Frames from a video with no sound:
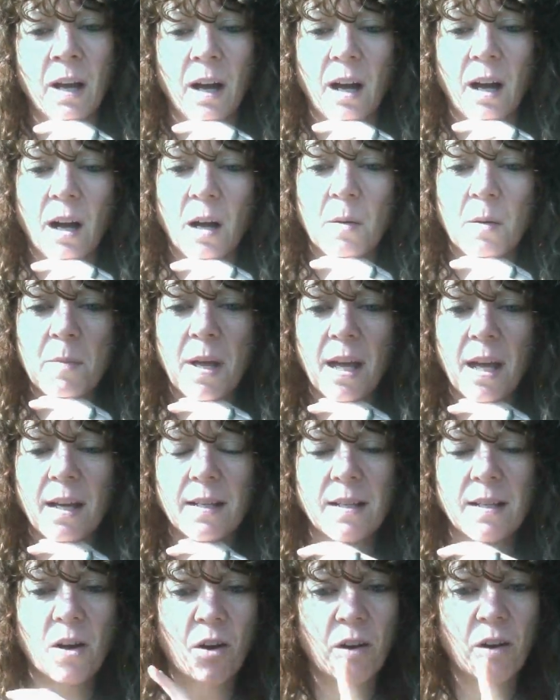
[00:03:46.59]
Um,
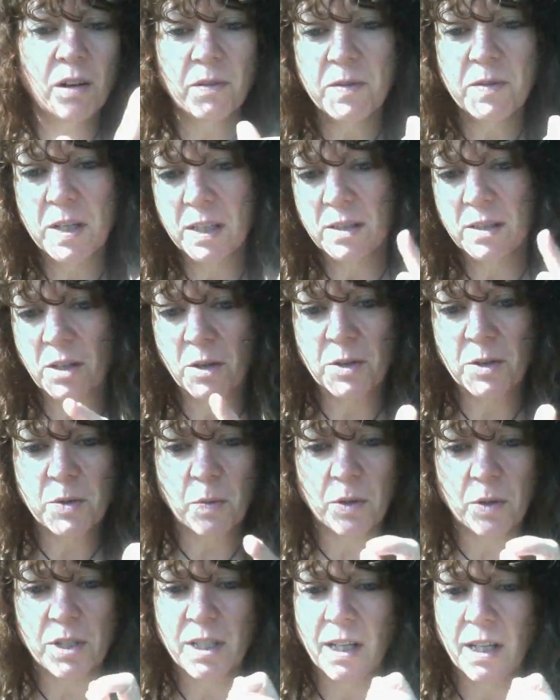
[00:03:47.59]
as all of the adults
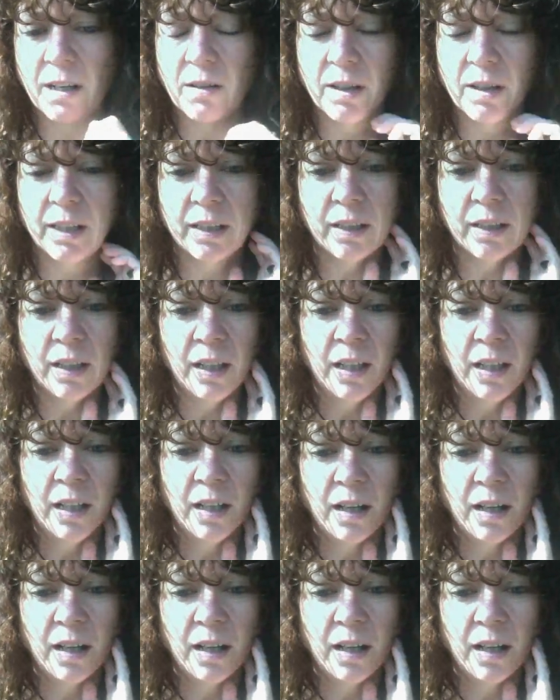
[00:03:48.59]
were sharing,